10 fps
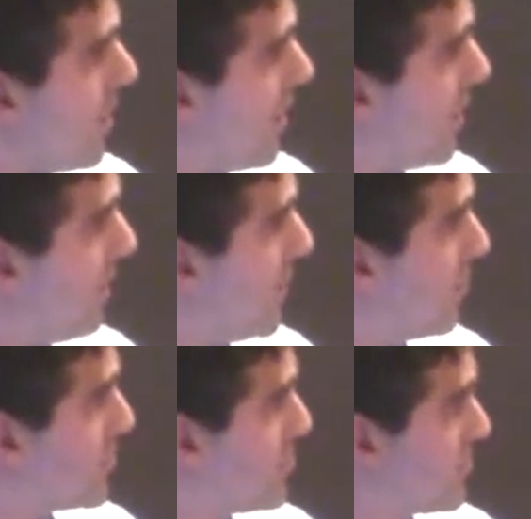there
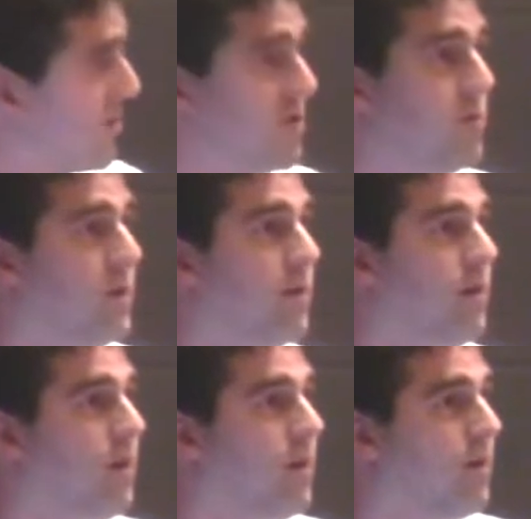was just a
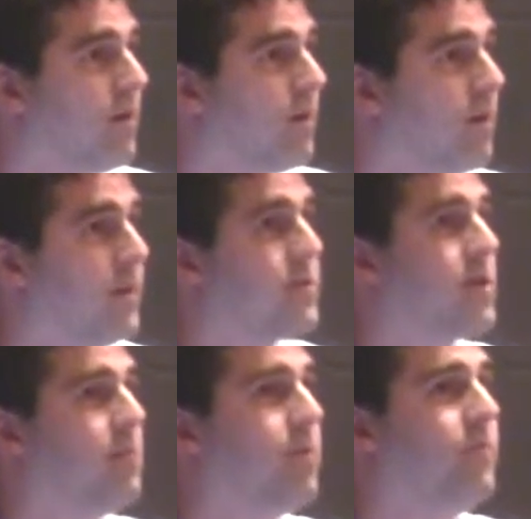2D
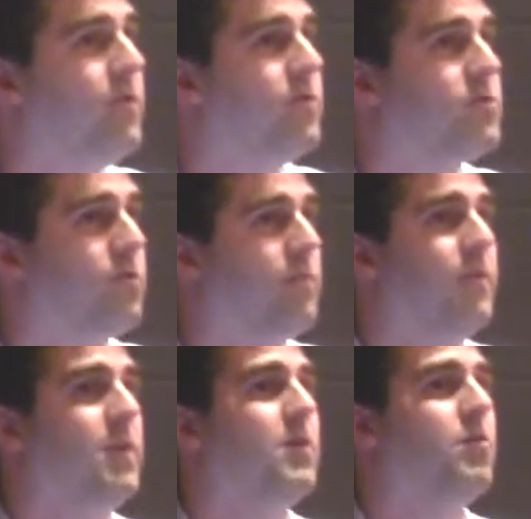endoscopic view, so the
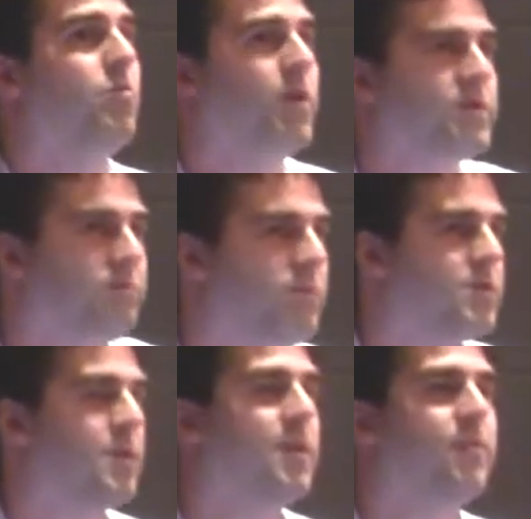video wasn't a
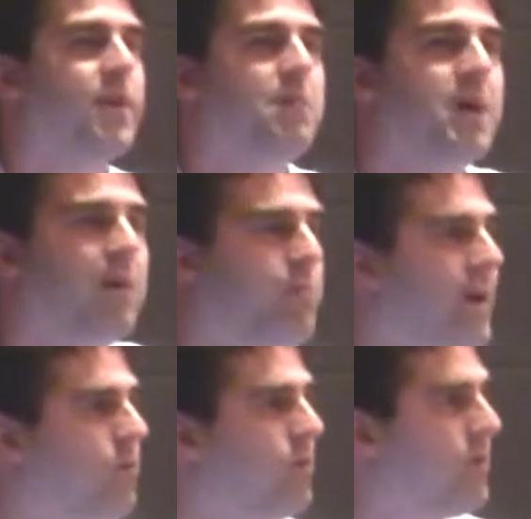significant amount of
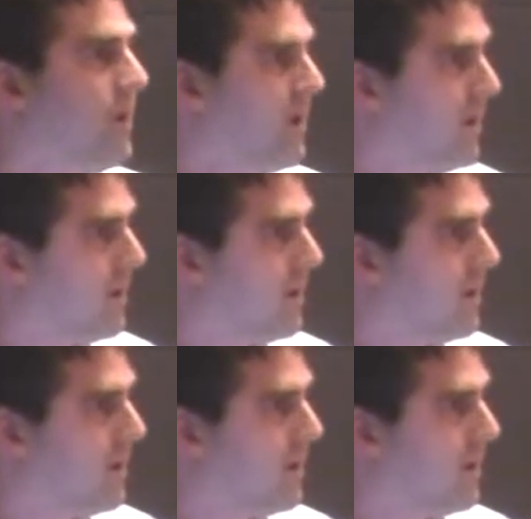bandwidth.